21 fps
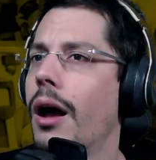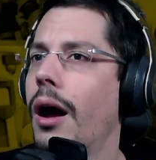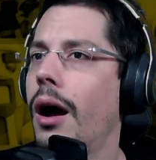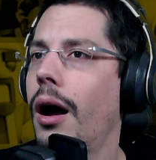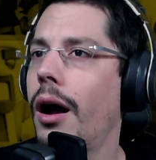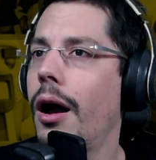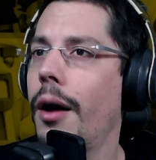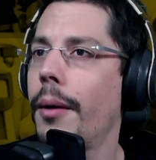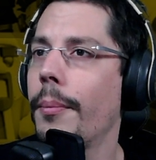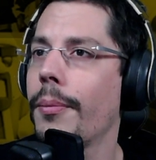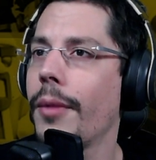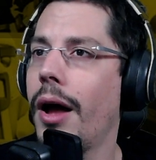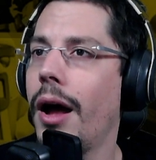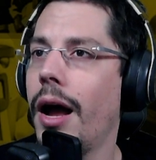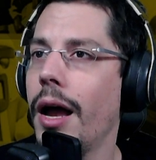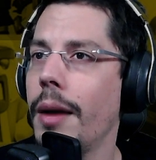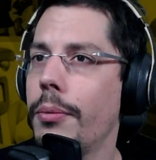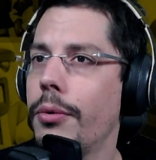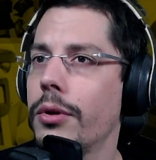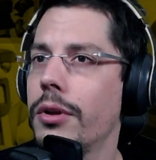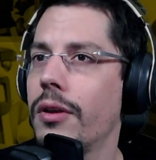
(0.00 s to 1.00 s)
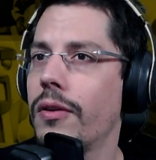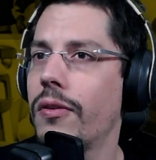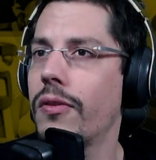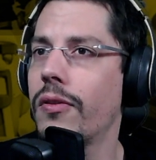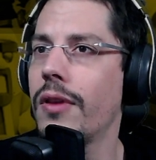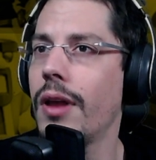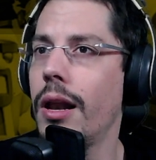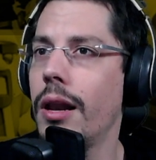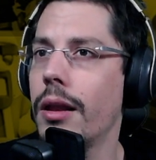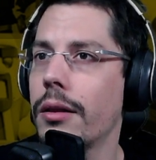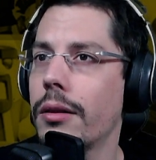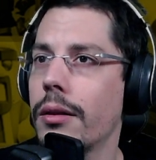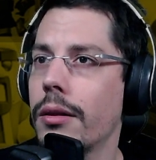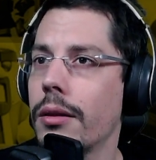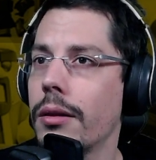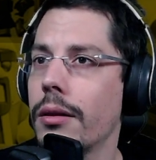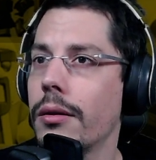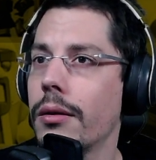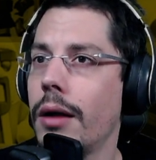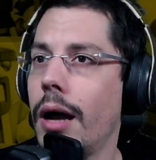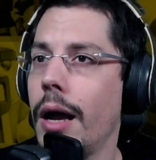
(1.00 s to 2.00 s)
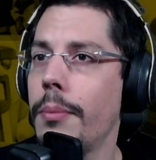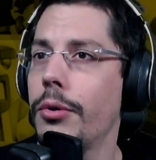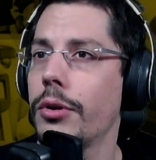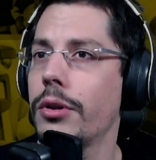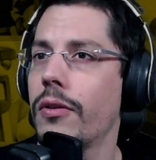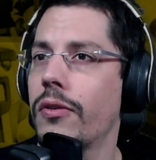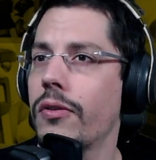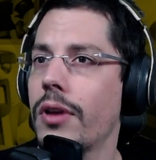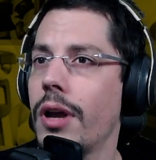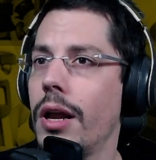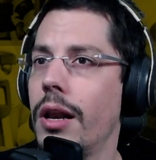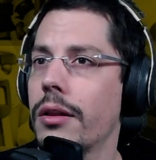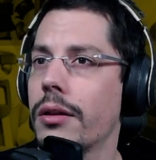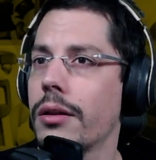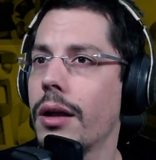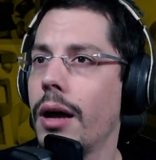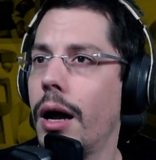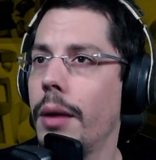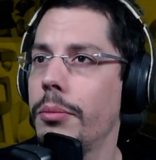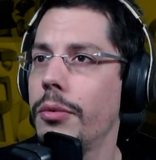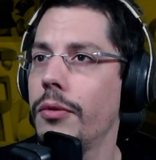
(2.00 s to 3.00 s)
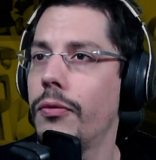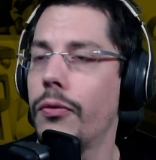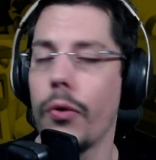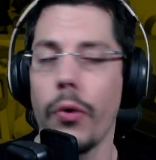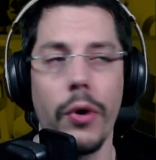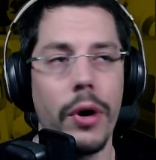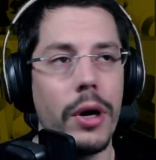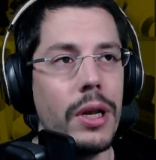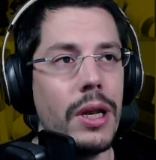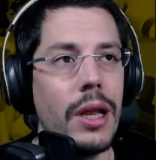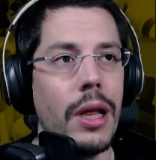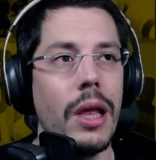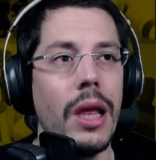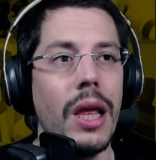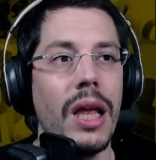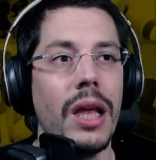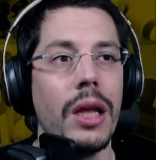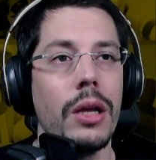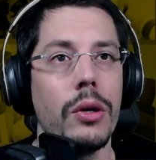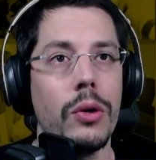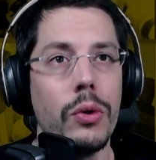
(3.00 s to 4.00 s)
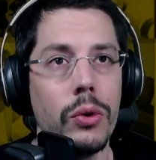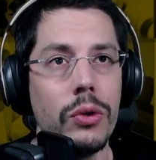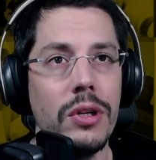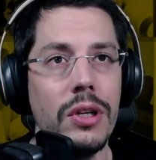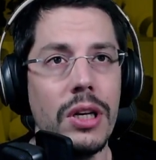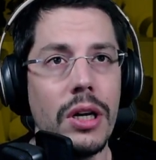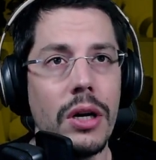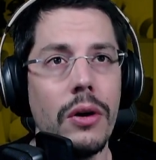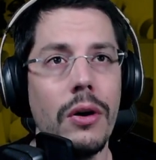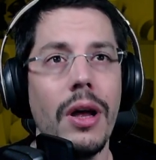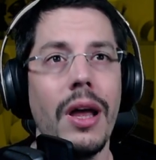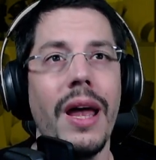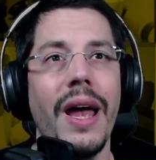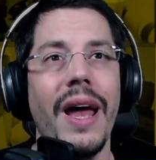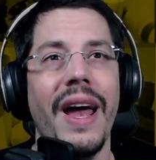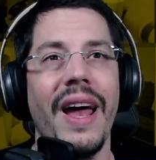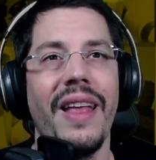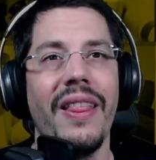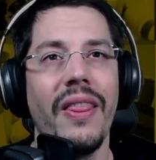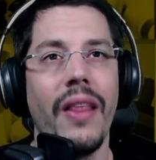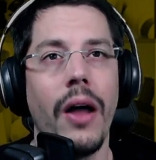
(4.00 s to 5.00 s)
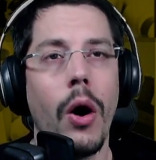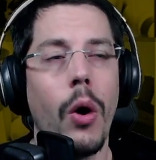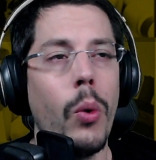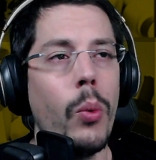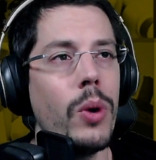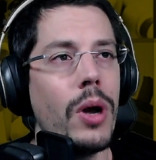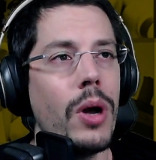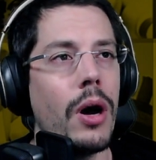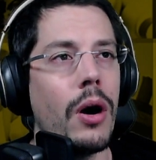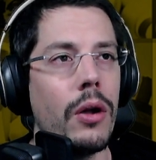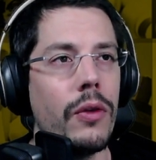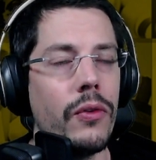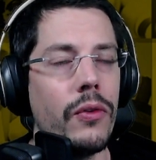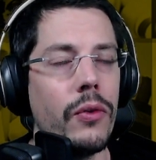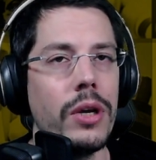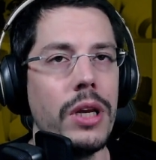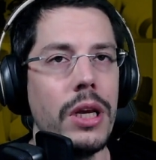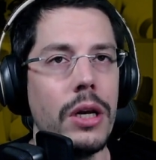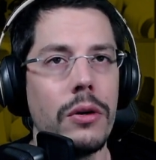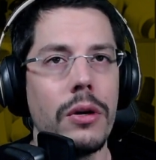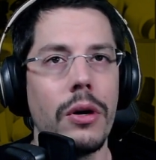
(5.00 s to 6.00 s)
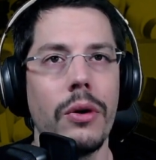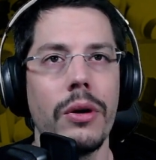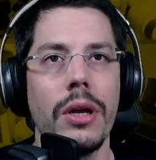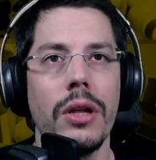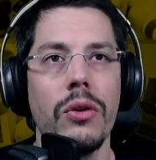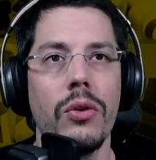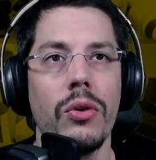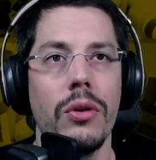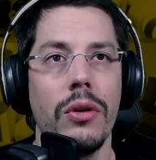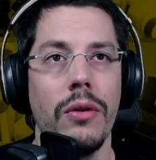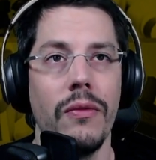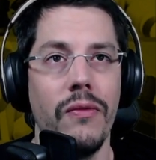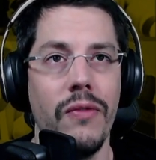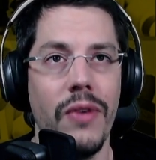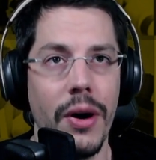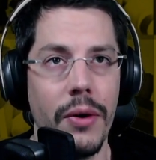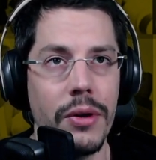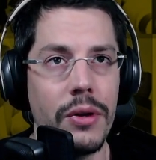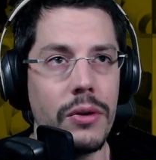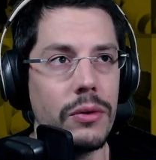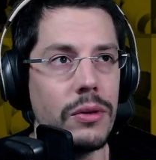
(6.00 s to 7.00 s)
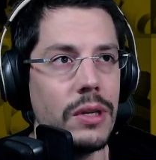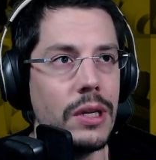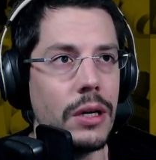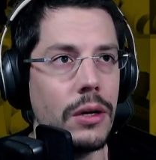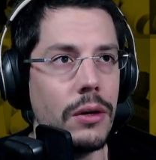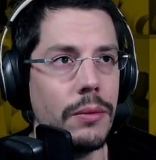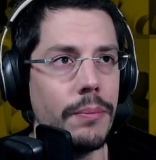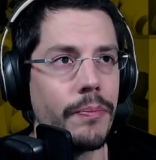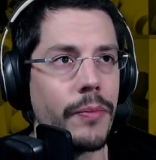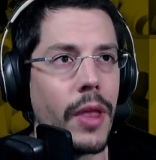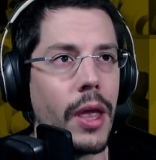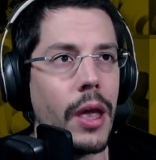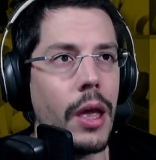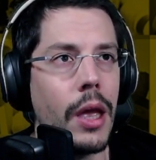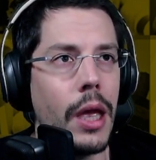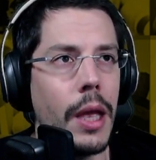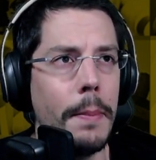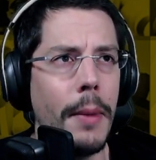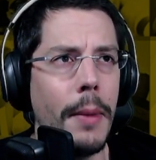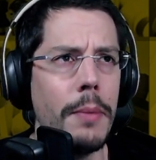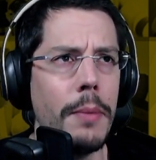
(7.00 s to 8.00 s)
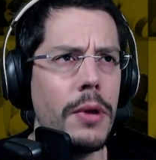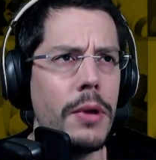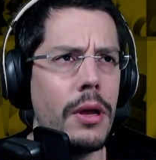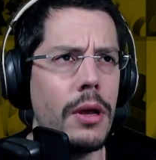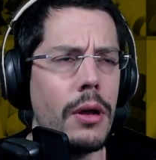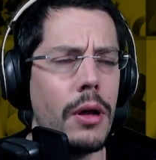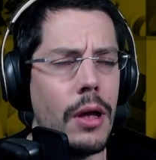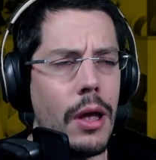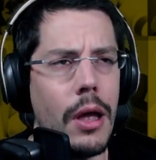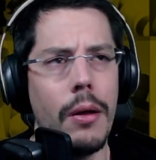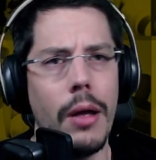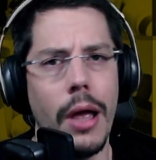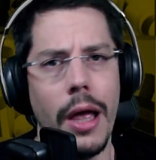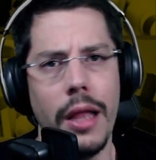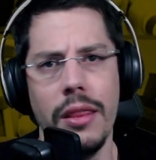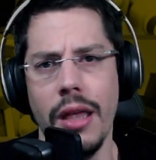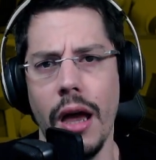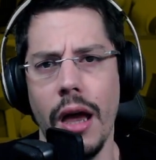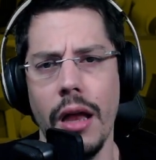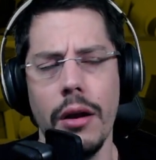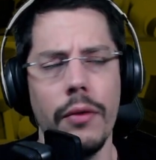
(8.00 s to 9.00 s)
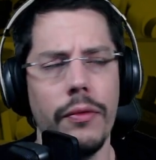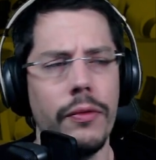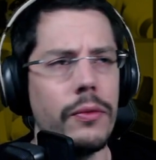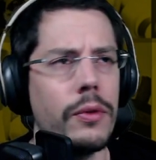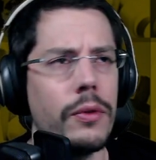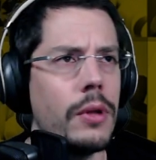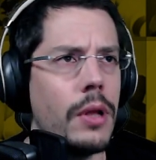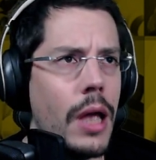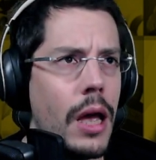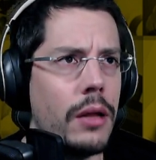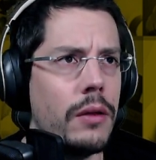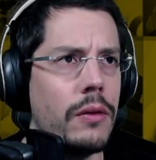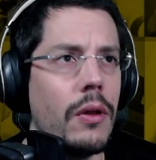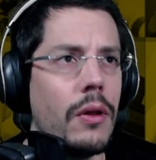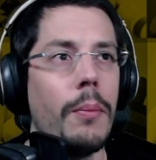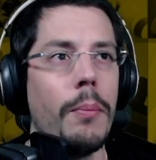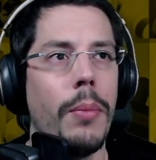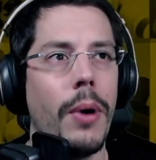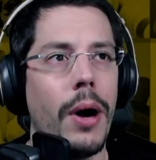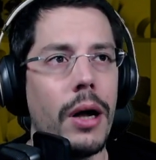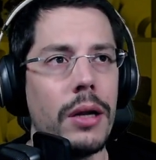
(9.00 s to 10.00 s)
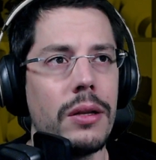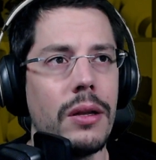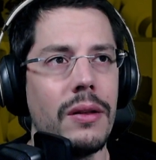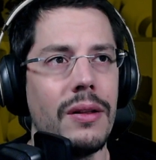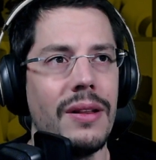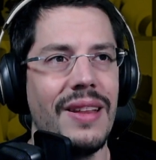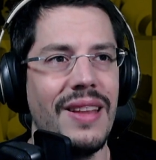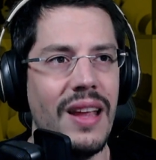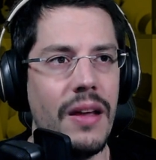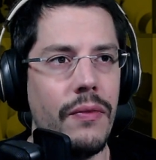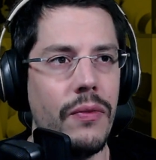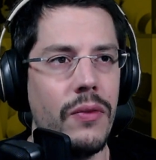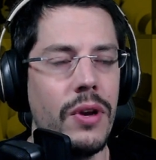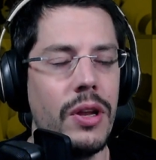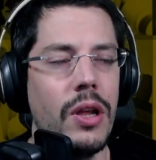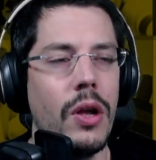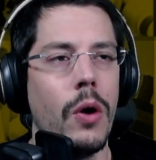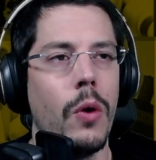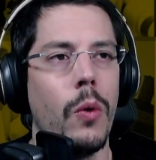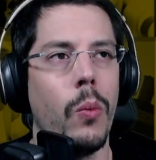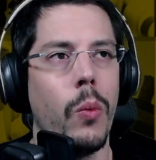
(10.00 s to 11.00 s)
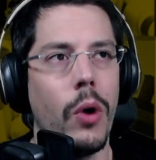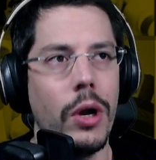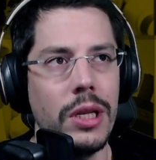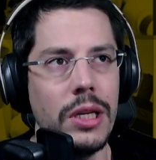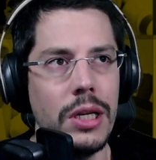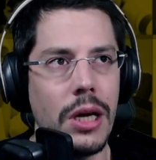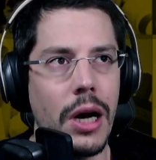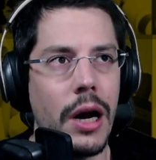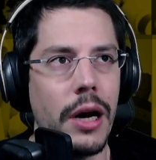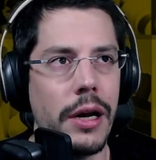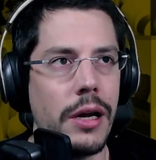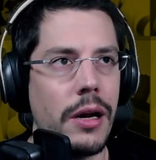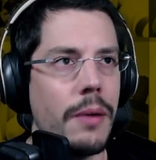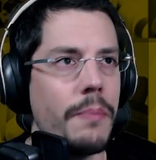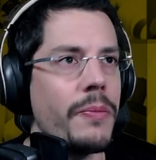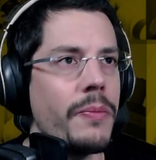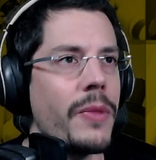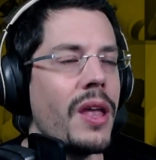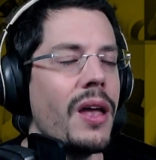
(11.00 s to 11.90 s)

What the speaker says: I put the Skeleton Guard before in the good tier, and now we are also here going into the very good tier. It might be at the end of that, but definitely one tier higher.